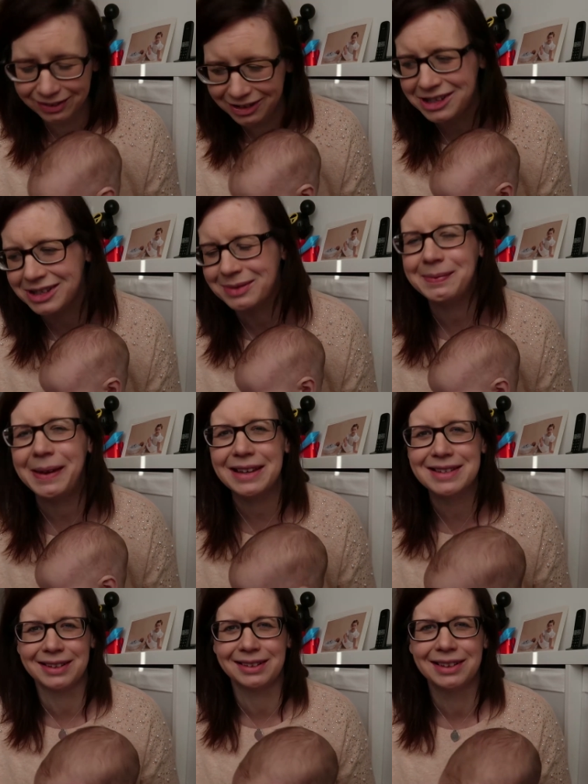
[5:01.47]
which is
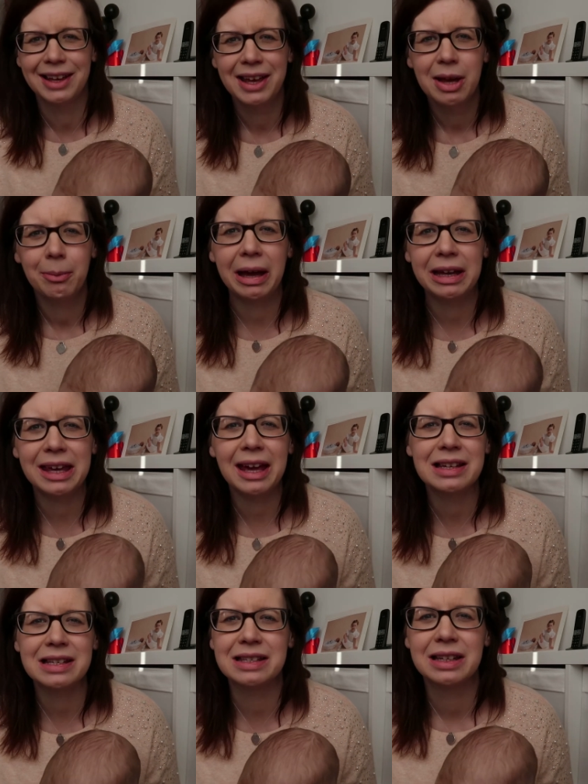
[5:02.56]
mental. But I
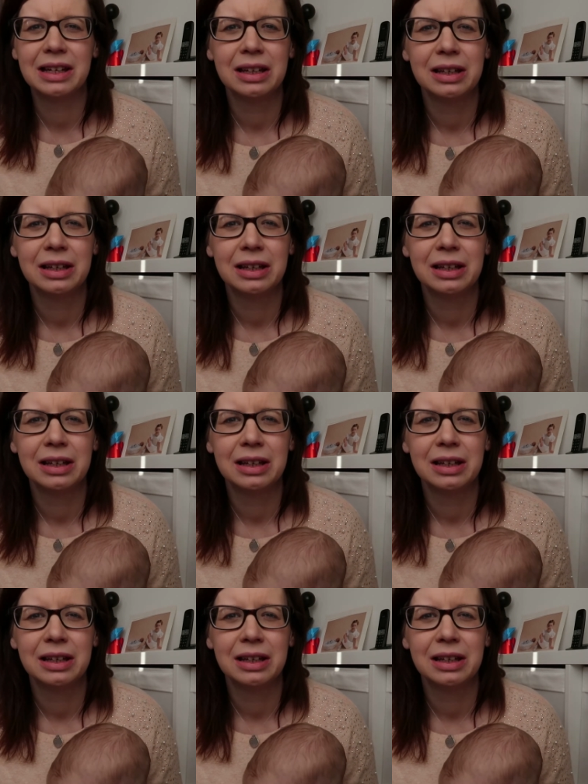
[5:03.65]
guess